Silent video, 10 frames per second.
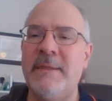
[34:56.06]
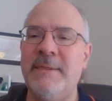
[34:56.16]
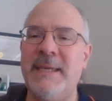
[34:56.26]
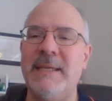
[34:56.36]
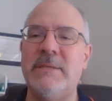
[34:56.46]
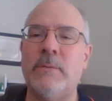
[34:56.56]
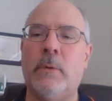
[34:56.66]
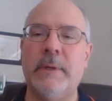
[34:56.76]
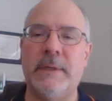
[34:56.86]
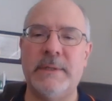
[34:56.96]
These
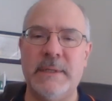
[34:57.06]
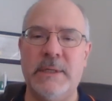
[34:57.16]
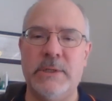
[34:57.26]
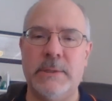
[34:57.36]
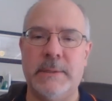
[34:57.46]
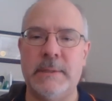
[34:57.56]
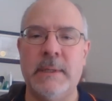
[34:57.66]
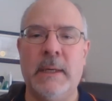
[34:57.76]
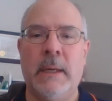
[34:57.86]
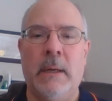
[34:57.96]
organizations,
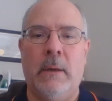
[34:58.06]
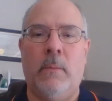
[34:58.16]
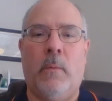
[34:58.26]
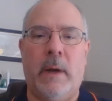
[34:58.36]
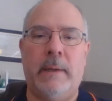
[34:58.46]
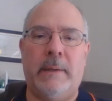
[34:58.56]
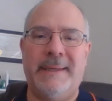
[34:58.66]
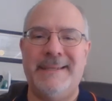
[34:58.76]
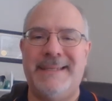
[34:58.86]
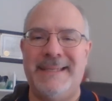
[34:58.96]
while
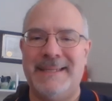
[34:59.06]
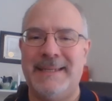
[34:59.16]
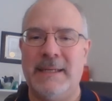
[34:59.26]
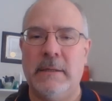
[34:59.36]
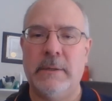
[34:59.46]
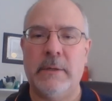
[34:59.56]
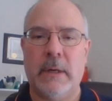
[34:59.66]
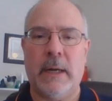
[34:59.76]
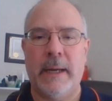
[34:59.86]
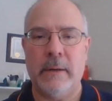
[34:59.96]
existing under
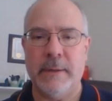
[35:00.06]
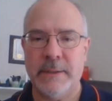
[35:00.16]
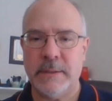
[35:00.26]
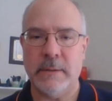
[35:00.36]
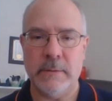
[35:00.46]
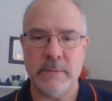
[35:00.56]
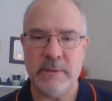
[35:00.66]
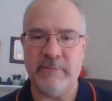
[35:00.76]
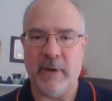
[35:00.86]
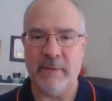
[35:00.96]
IRS codes,
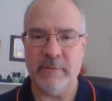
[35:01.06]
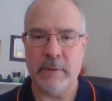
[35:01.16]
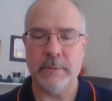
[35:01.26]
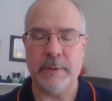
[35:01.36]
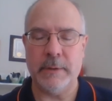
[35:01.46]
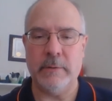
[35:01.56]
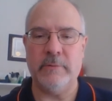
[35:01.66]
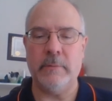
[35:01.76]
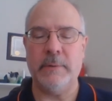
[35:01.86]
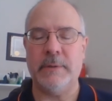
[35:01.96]
the 500 codes
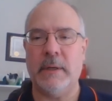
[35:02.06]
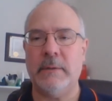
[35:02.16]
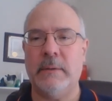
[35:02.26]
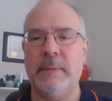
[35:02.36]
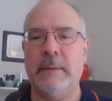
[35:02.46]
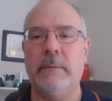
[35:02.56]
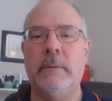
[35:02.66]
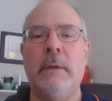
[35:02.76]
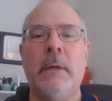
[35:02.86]
that we talked about,